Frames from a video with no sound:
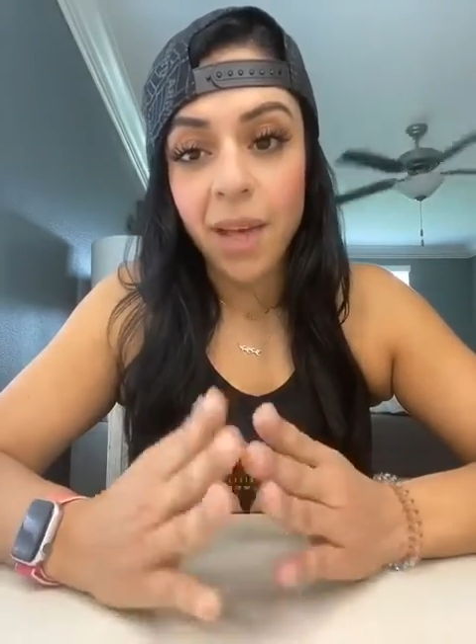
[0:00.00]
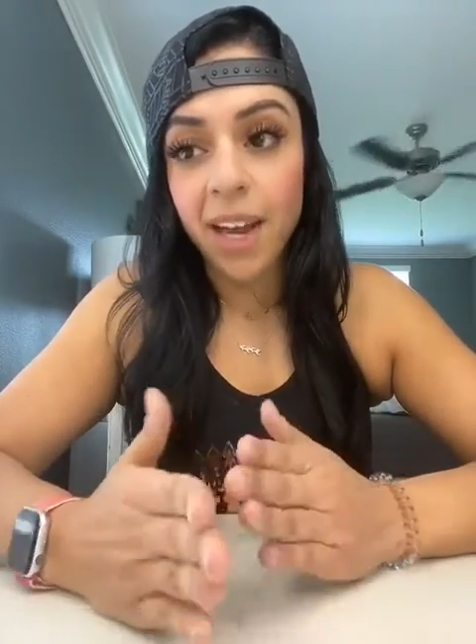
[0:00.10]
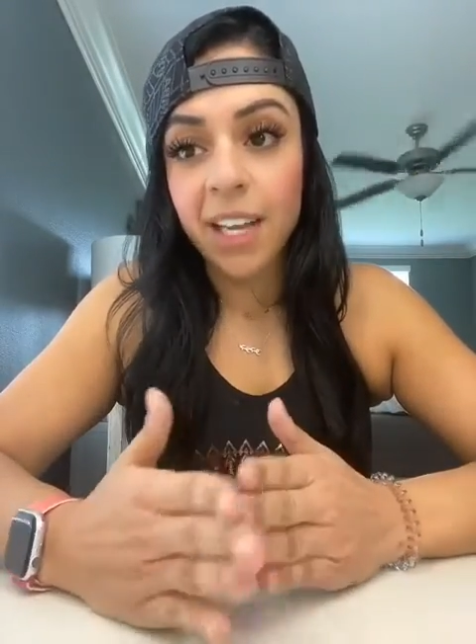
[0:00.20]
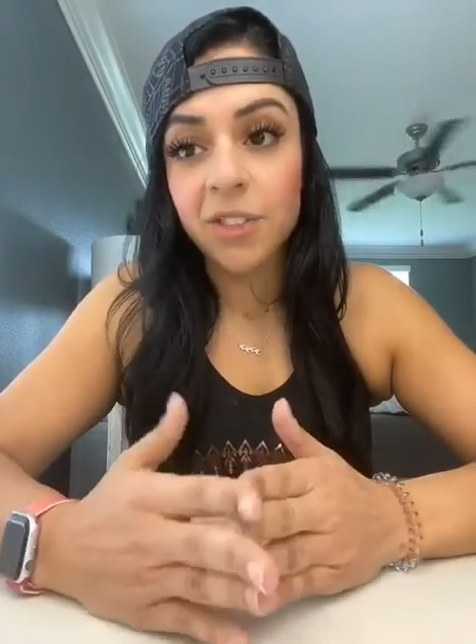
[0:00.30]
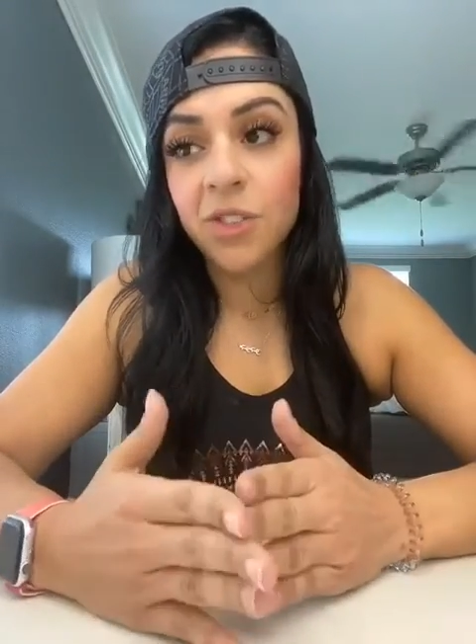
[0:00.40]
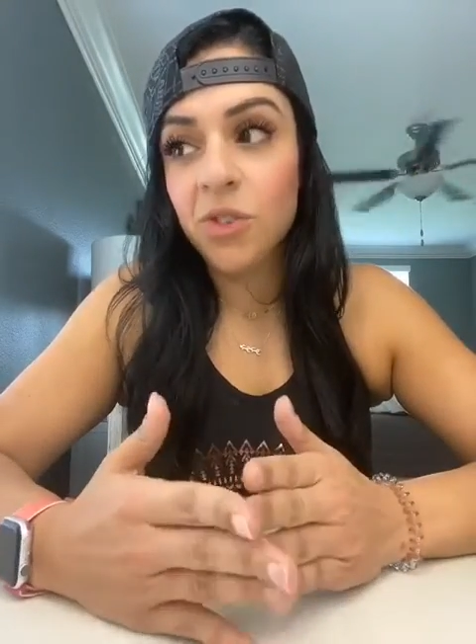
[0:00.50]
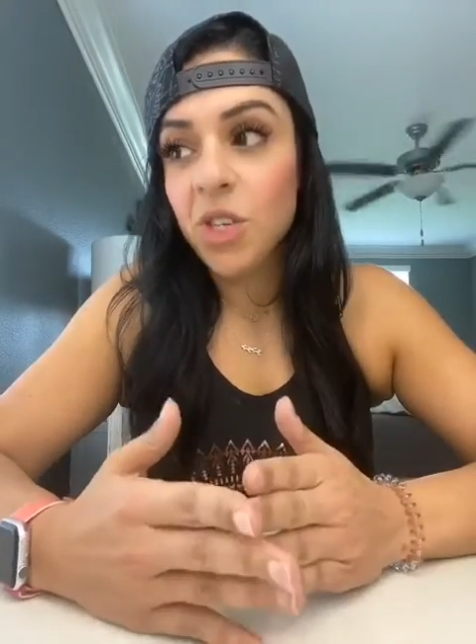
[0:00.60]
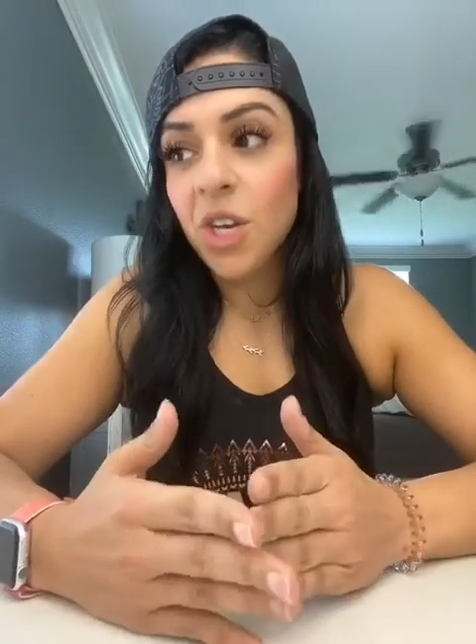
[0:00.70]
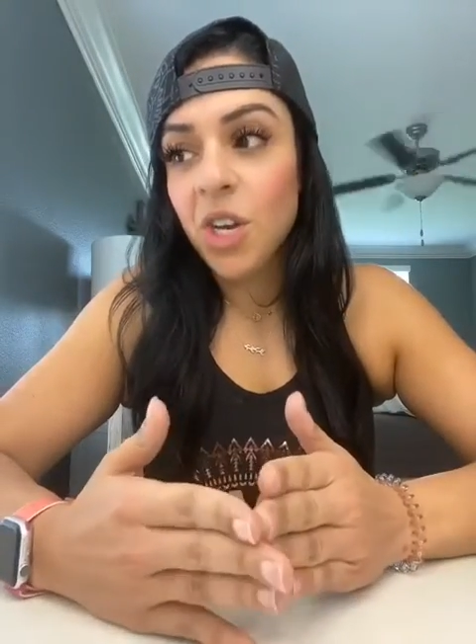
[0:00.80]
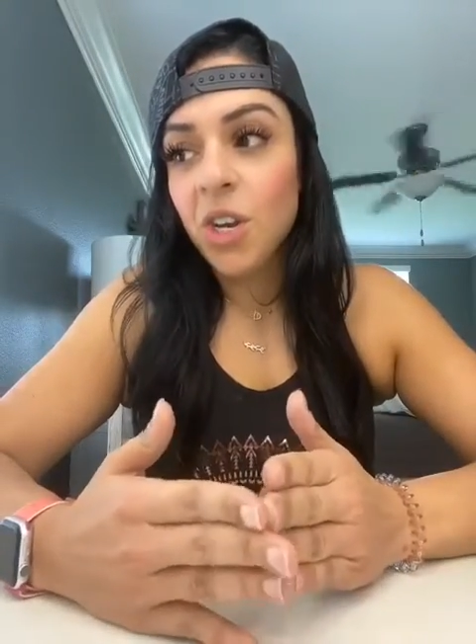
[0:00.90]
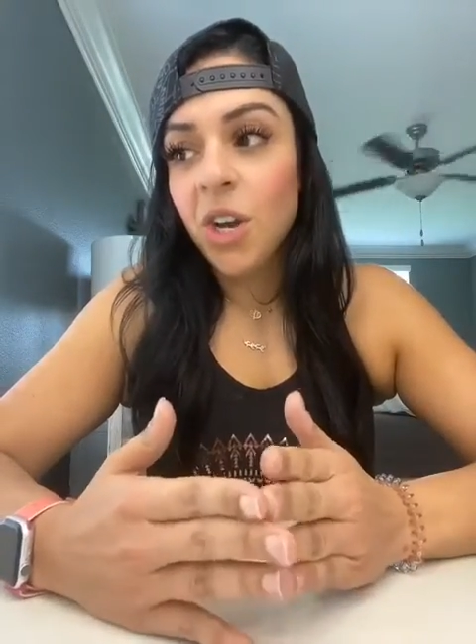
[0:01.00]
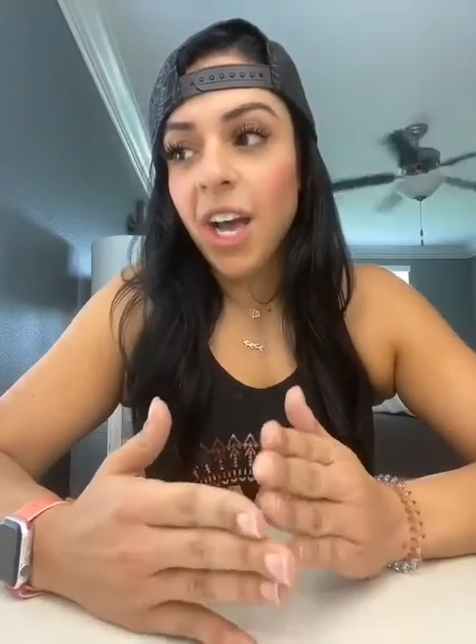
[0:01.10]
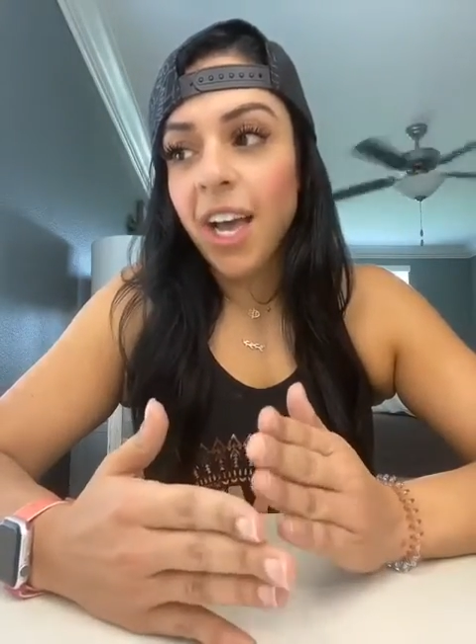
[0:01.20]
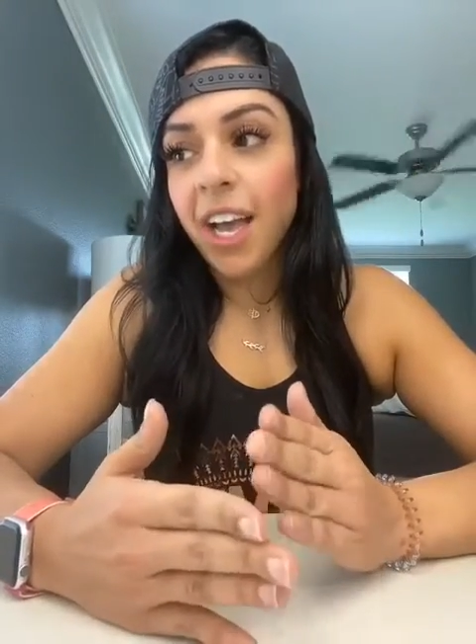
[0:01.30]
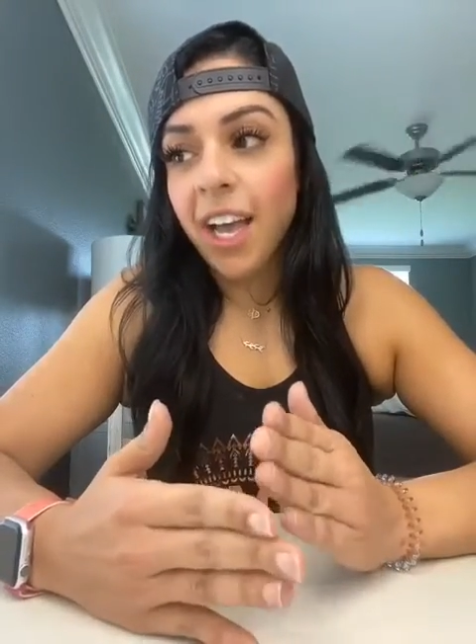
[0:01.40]
And
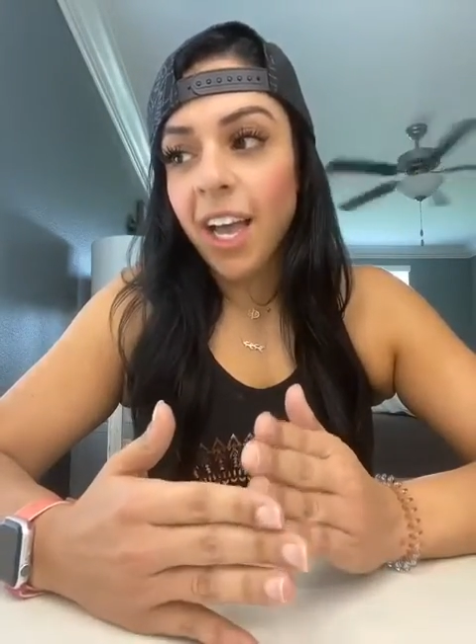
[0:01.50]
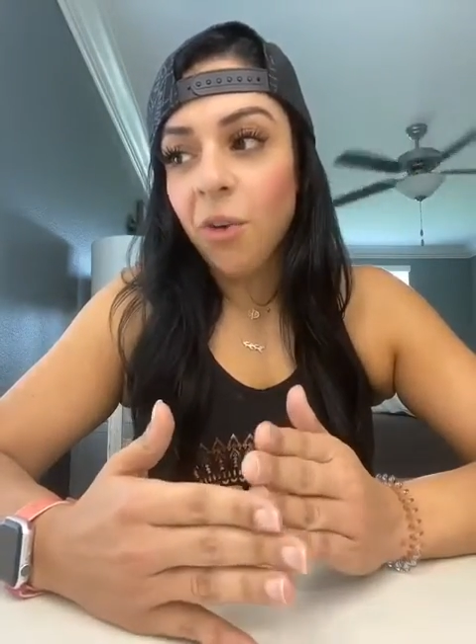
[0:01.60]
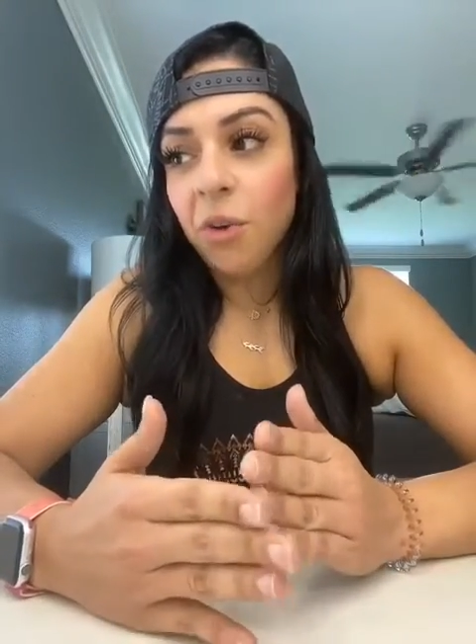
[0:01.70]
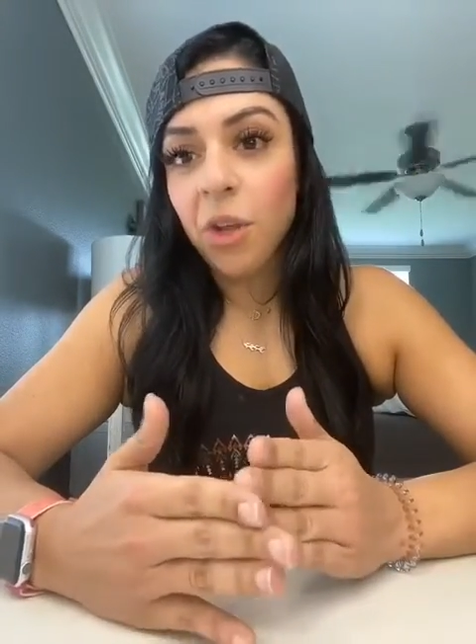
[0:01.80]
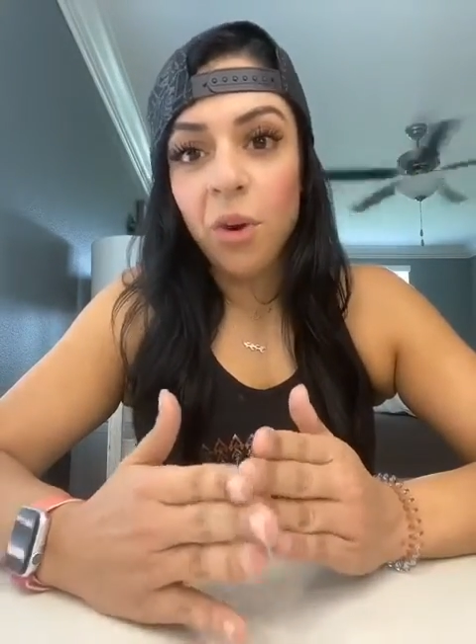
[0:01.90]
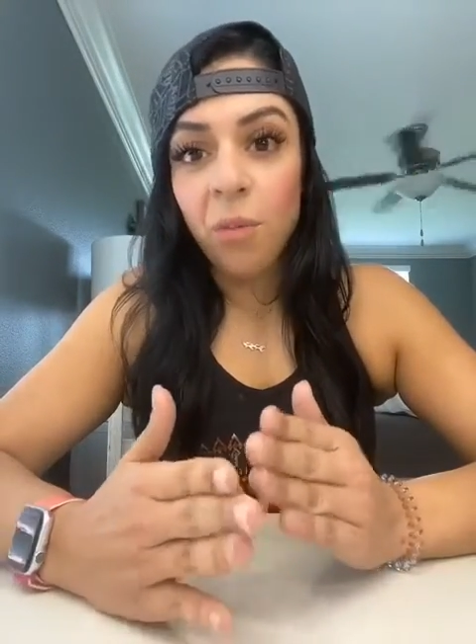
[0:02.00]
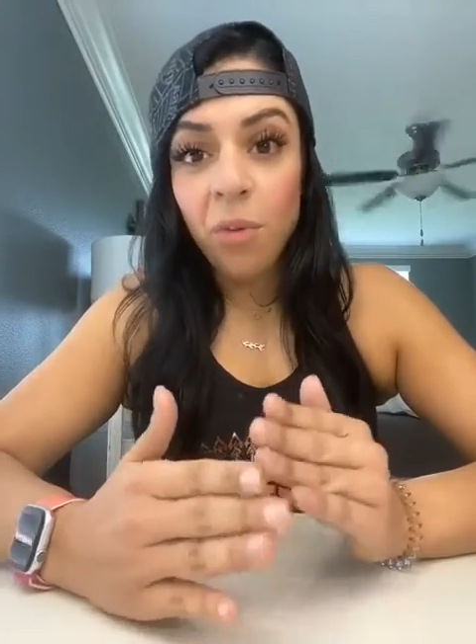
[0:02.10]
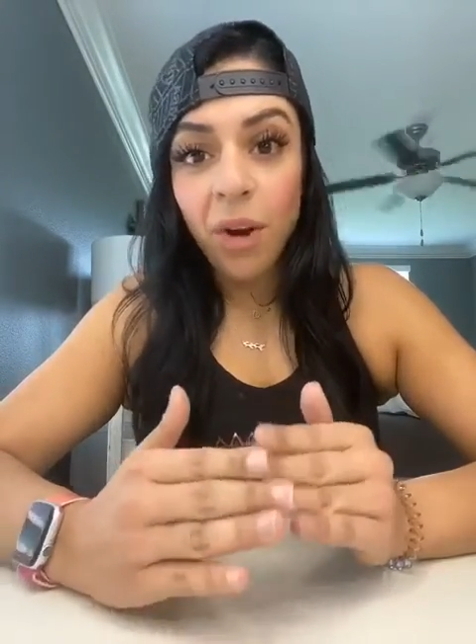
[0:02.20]
I really want to